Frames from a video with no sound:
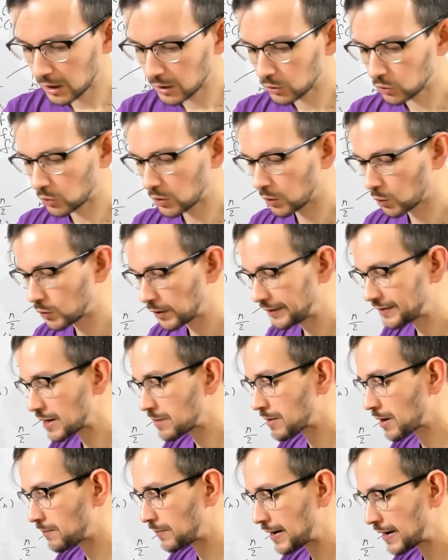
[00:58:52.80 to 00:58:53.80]
To calculate
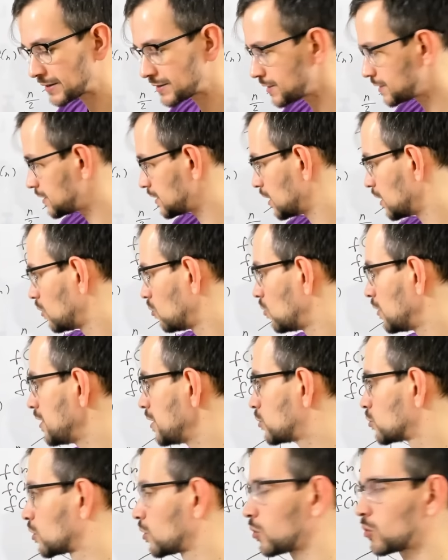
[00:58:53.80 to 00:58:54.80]
time complexity, we
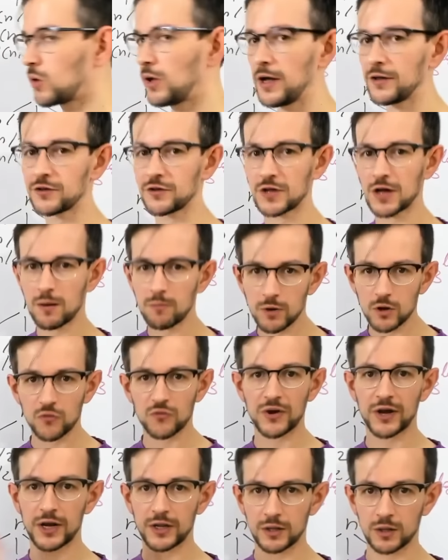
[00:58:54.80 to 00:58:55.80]
need to calculate the number
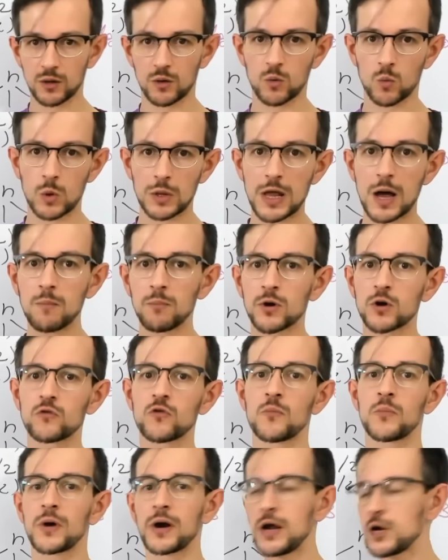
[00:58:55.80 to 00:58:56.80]
of
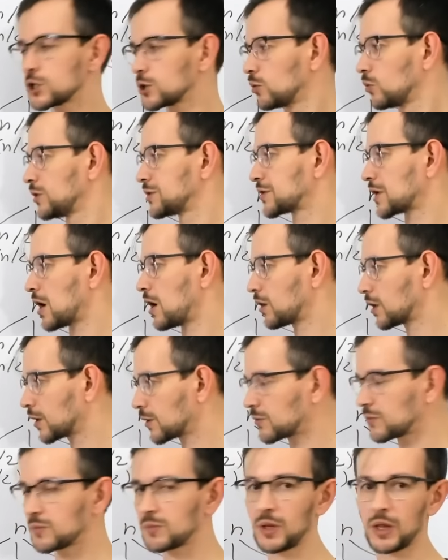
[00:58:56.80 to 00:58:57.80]
operations this
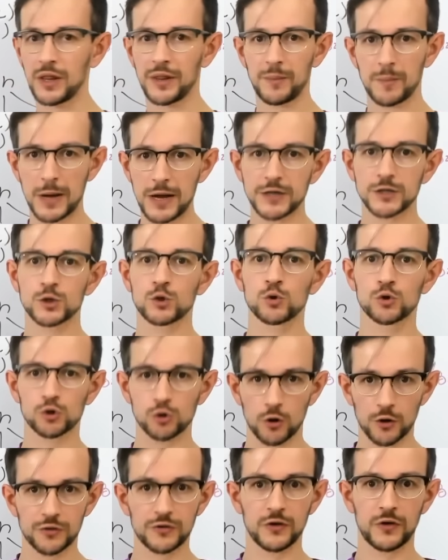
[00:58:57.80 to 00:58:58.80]
algorithm makes to
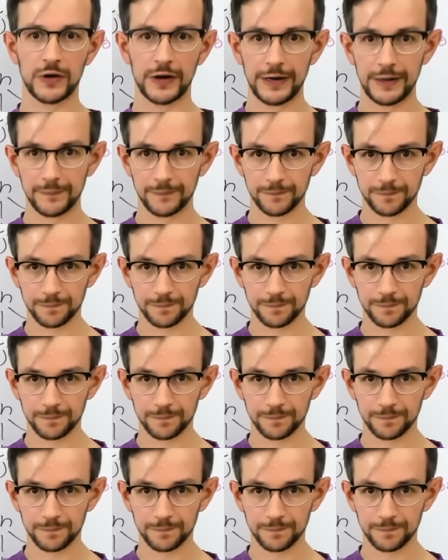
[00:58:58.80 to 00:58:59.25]
sort the array.